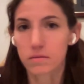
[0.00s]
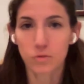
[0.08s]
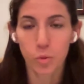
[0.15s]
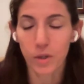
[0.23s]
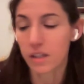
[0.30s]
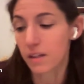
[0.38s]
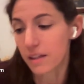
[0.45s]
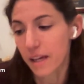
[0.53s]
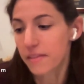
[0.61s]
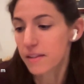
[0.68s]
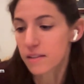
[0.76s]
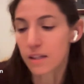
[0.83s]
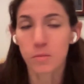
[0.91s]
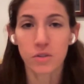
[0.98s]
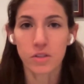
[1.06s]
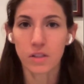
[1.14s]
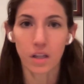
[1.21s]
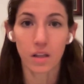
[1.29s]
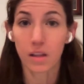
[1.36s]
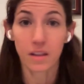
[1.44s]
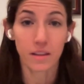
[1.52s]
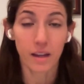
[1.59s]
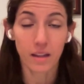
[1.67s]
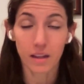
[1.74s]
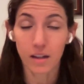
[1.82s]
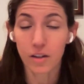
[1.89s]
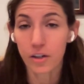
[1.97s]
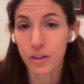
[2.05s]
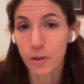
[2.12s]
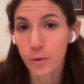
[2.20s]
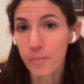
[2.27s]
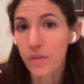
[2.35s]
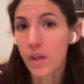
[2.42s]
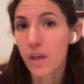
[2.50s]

Tuan can get these damages, I think that can't hurt you.